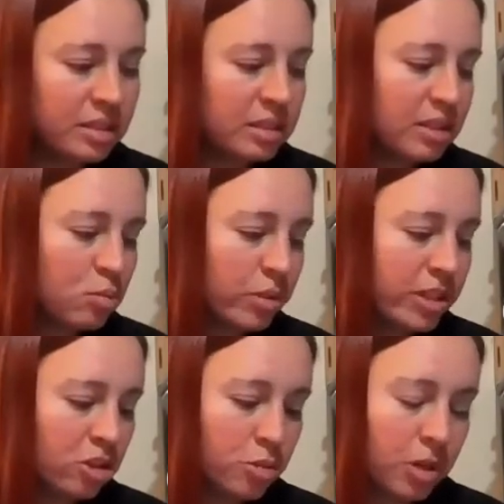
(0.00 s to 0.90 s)
is this
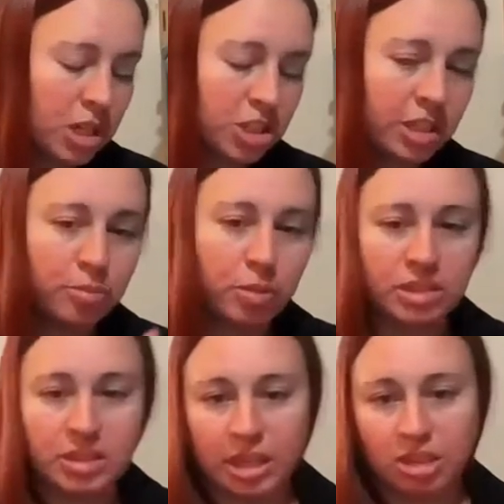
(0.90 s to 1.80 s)
research project
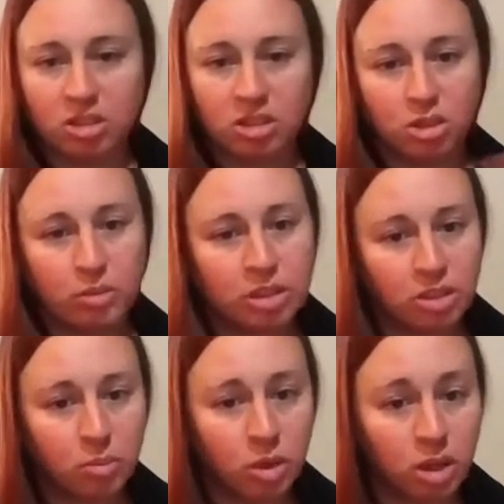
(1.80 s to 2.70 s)
presentation
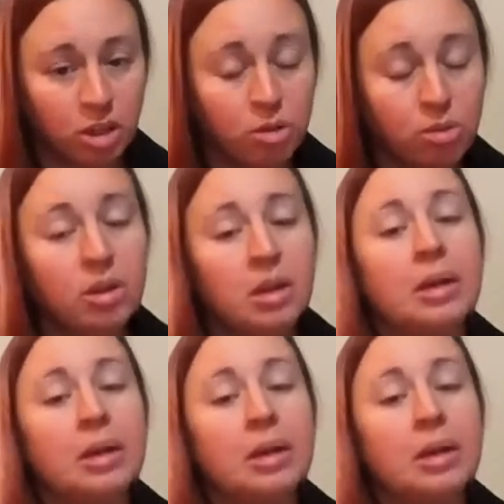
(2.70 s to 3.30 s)
situation that we're going to do.